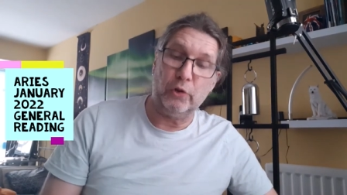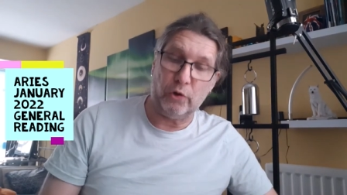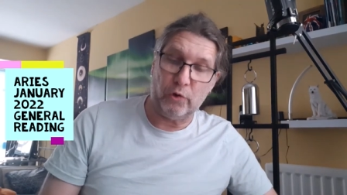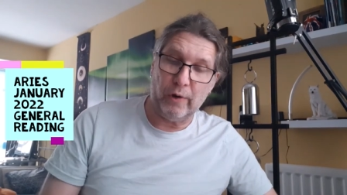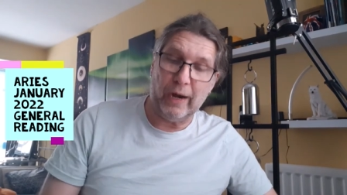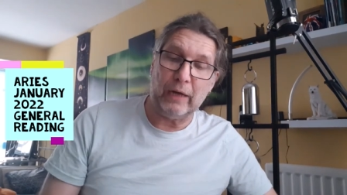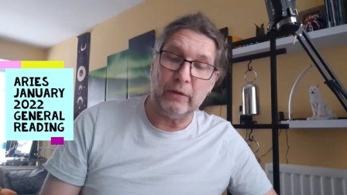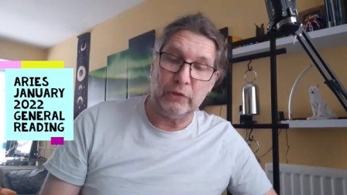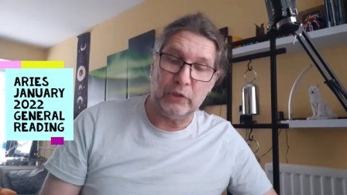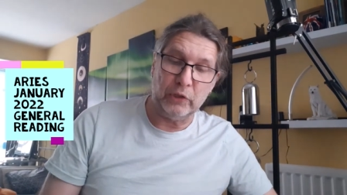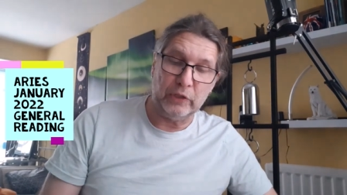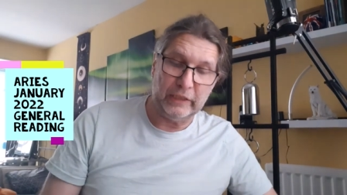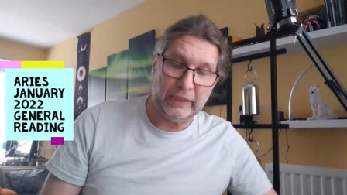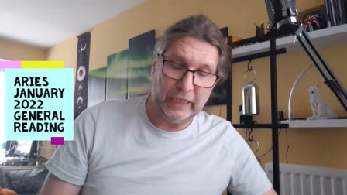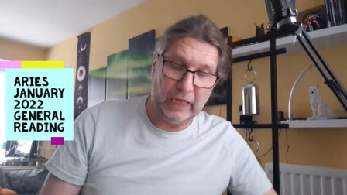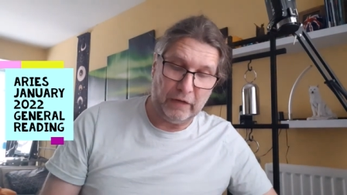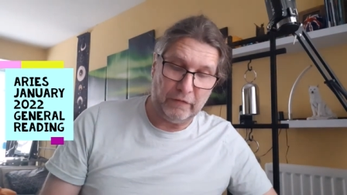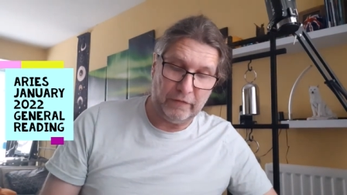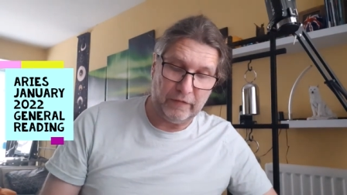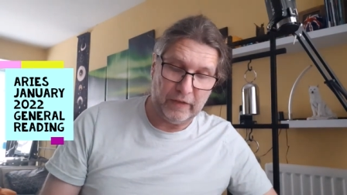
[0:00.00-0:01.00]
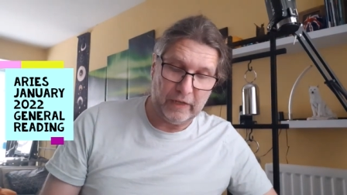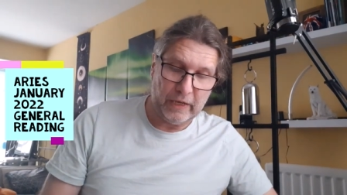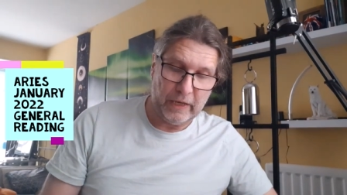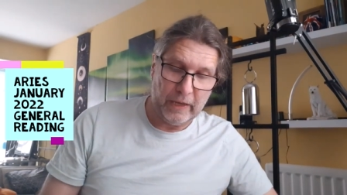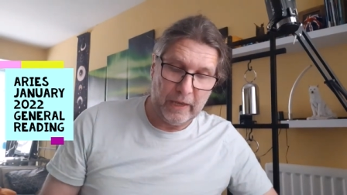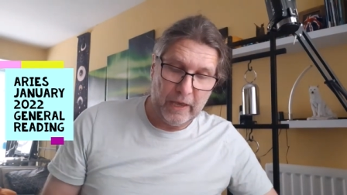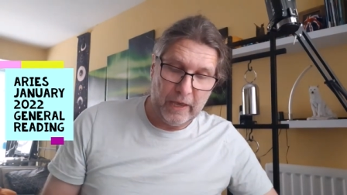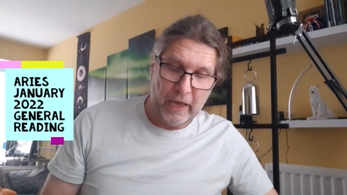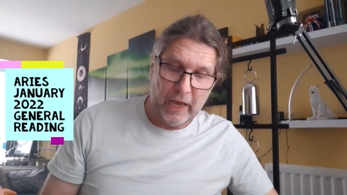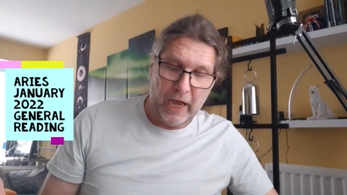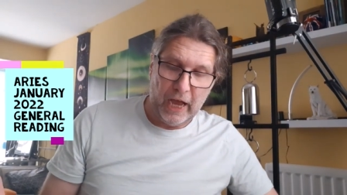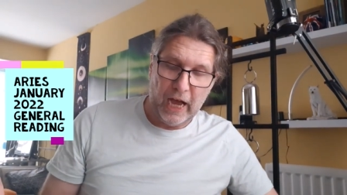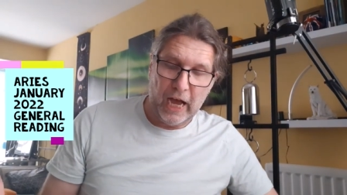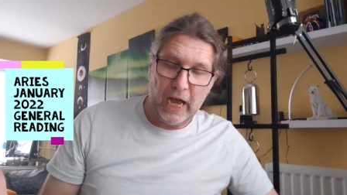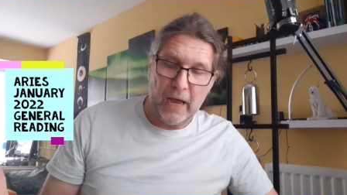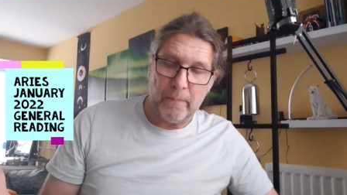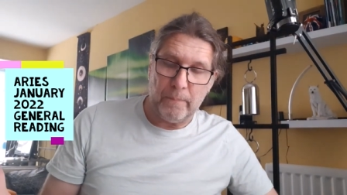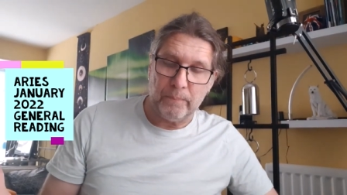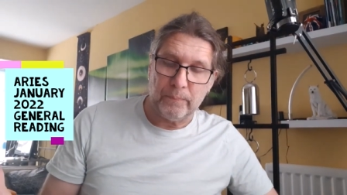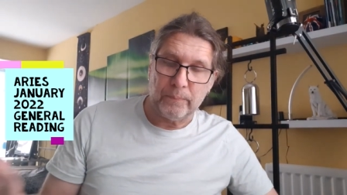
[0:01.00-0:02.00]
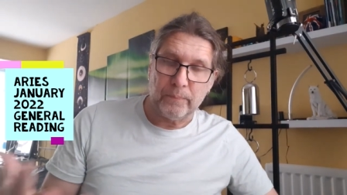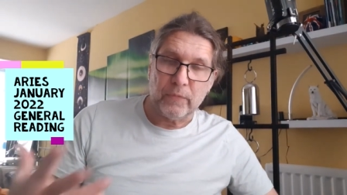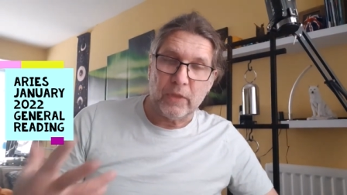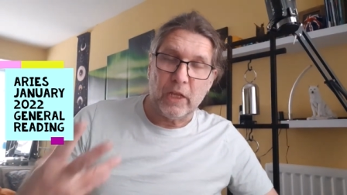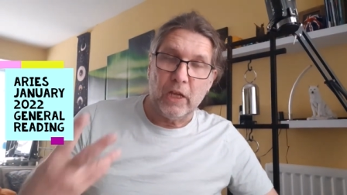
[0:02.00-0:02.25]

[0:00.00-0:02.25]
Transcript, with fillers: know, ground yourself. Um,